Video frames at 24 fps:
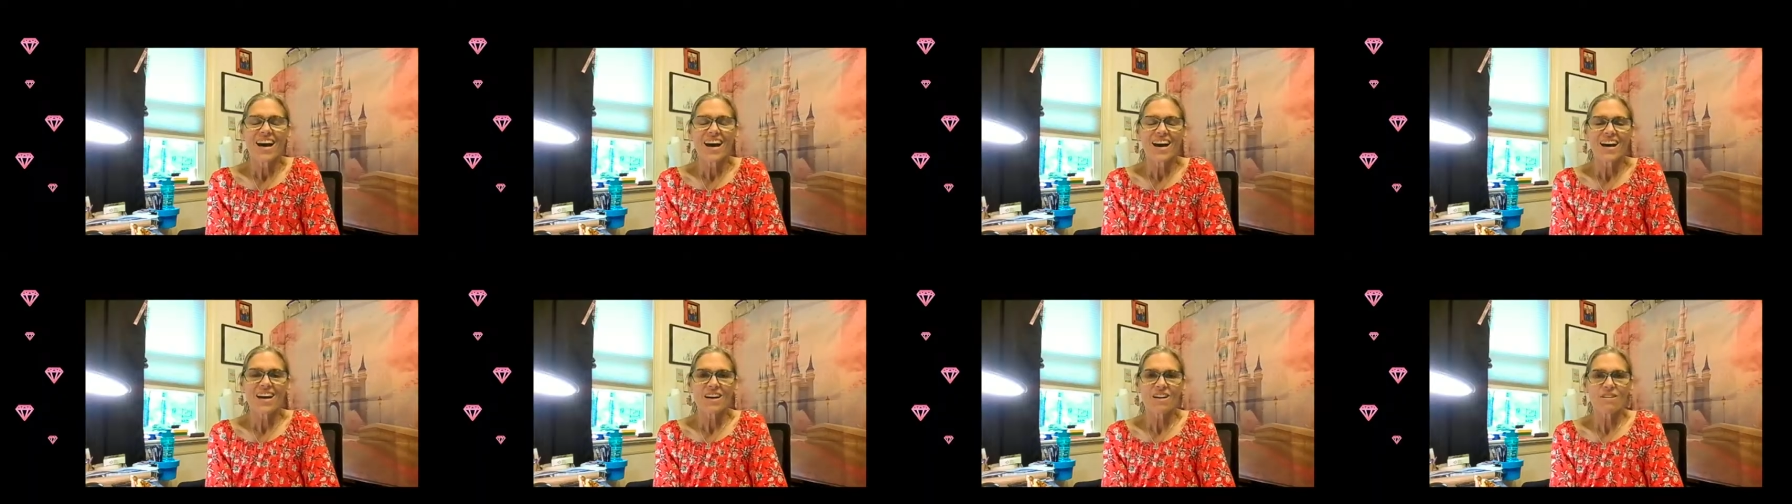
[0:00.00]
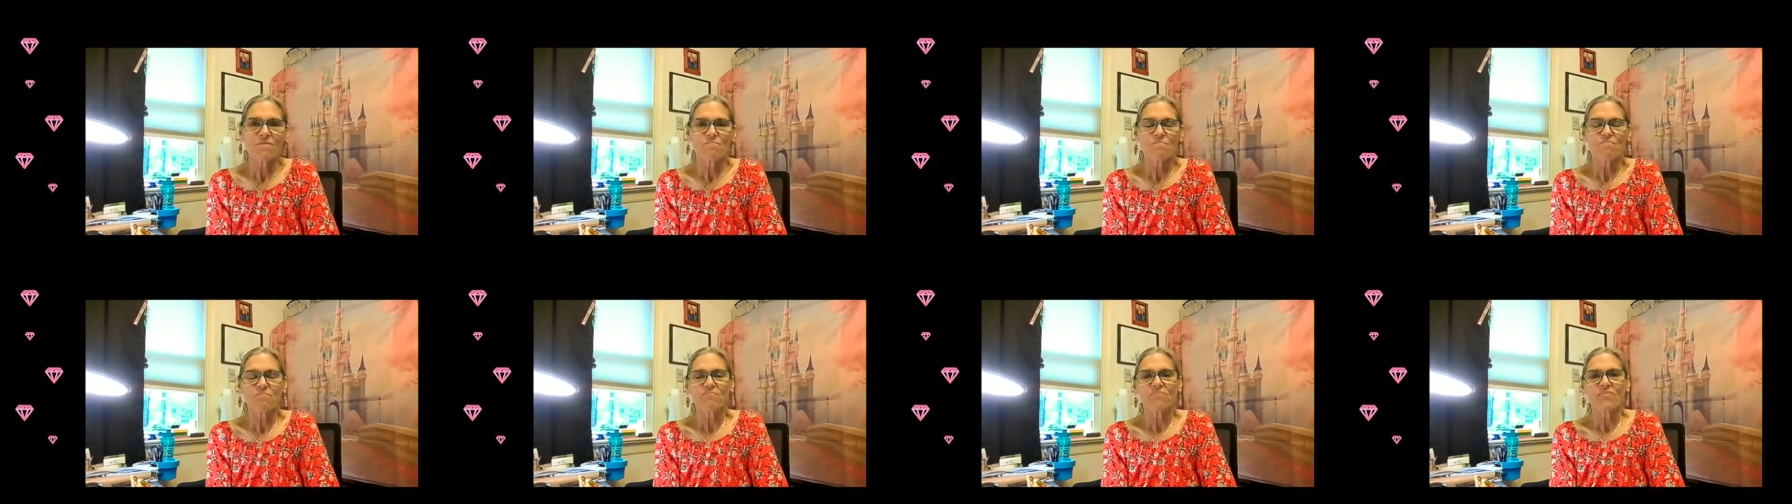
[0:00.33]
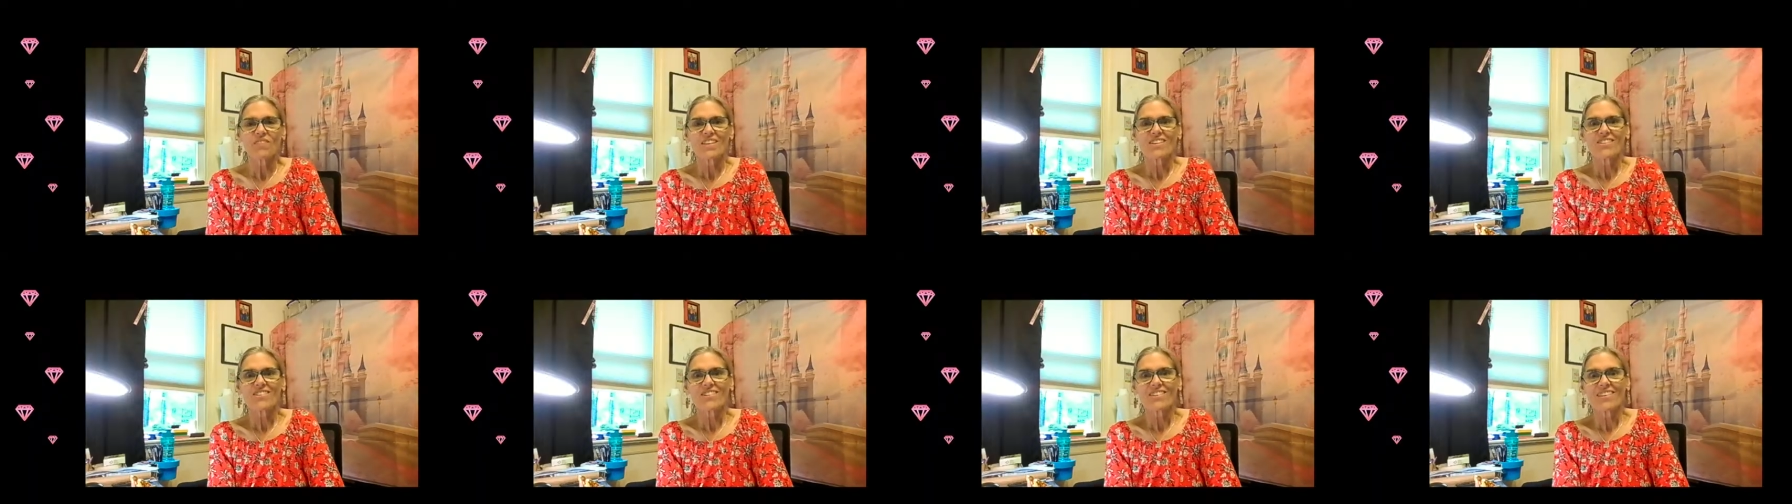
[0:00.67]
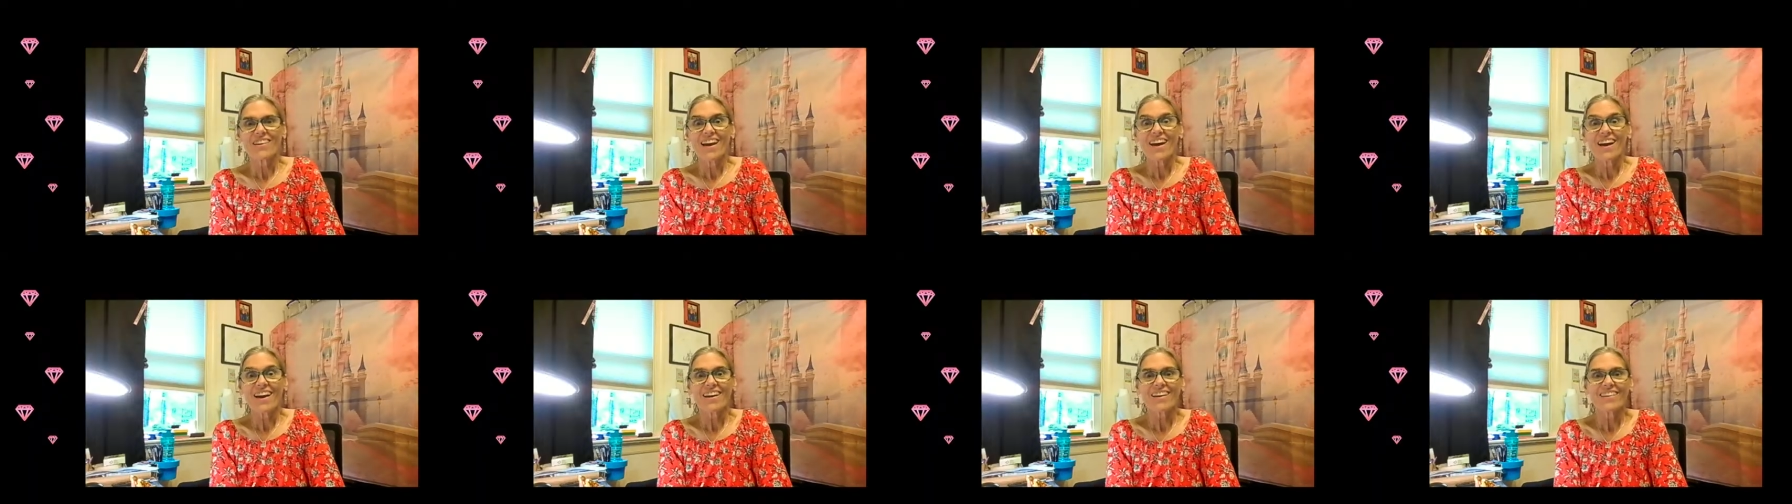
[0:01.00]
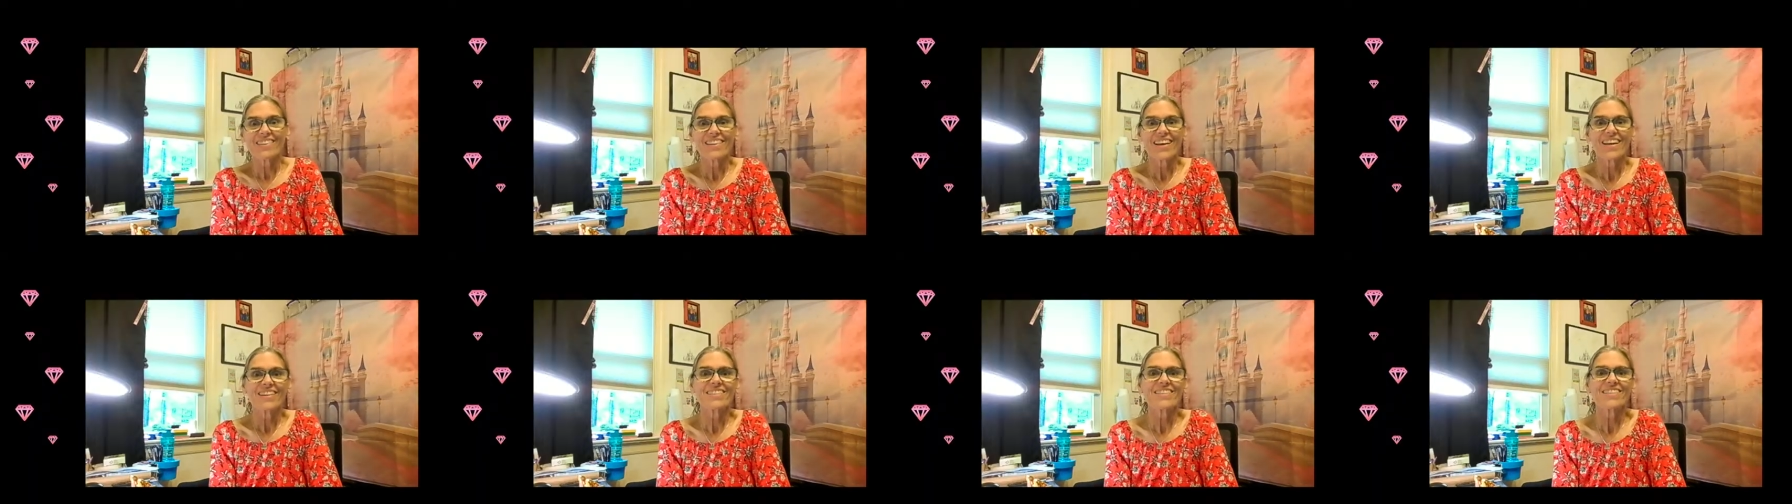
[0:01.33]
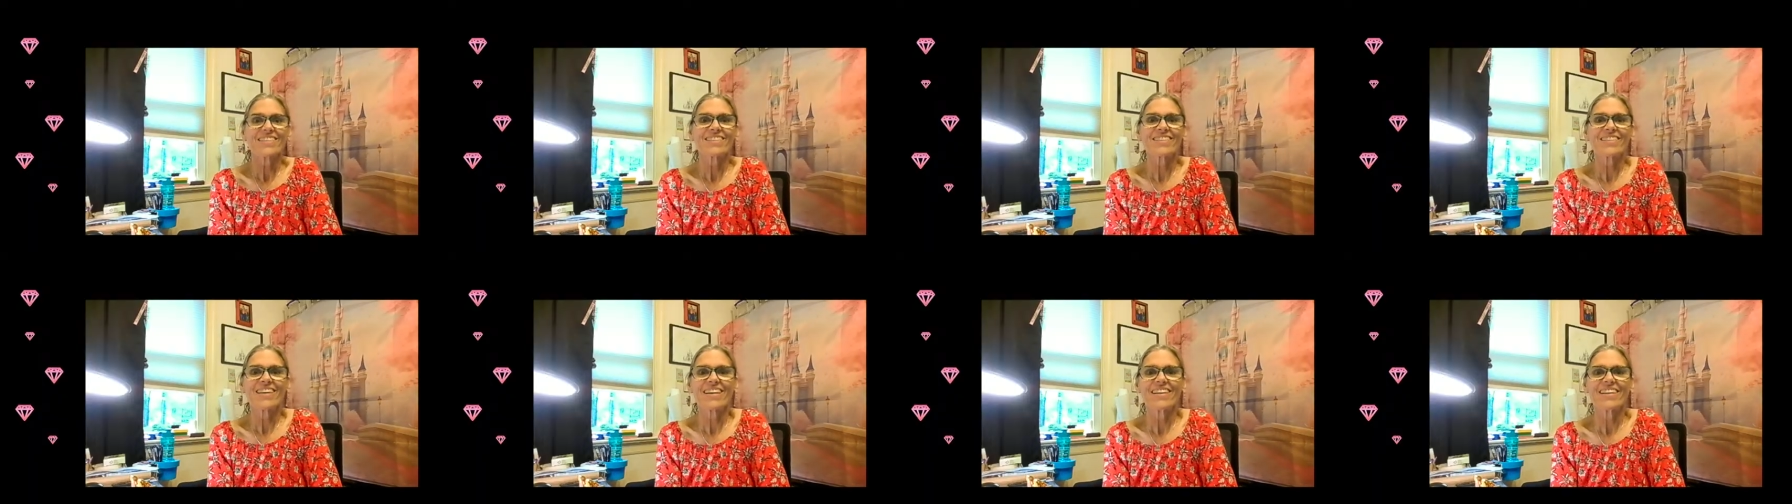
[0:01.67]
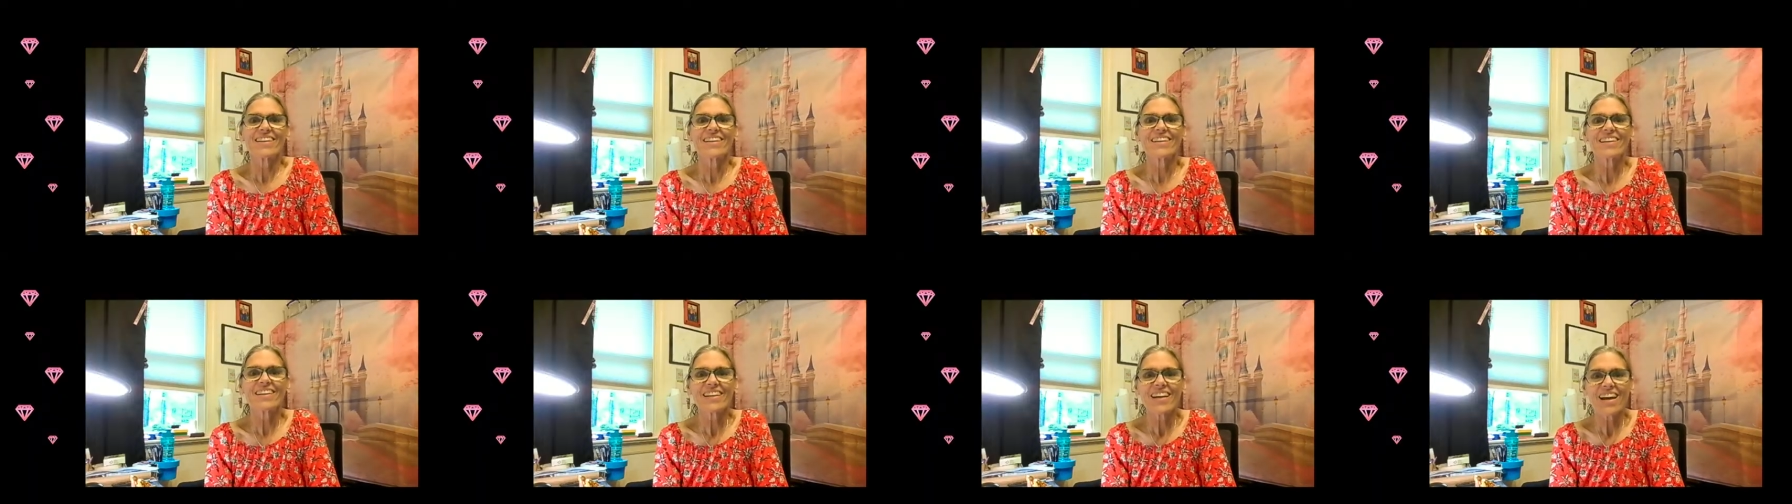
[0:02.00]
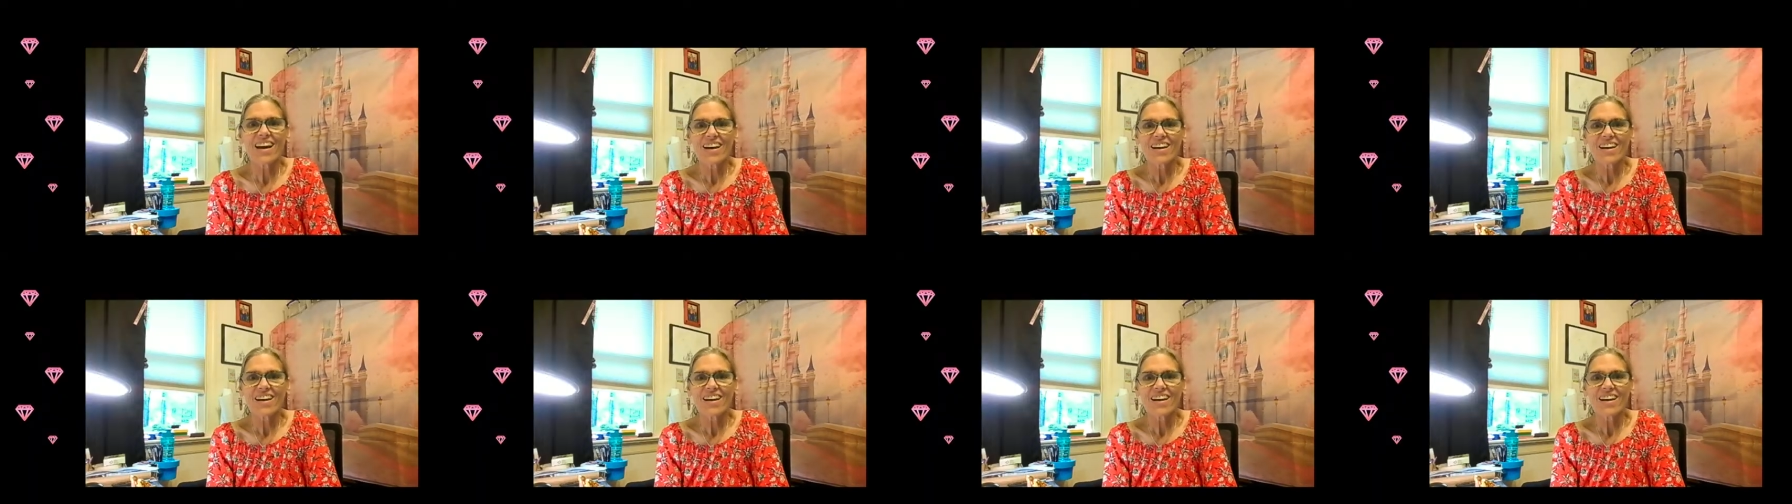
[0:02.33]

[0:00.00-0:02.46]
Um, so yeah, that's exciting.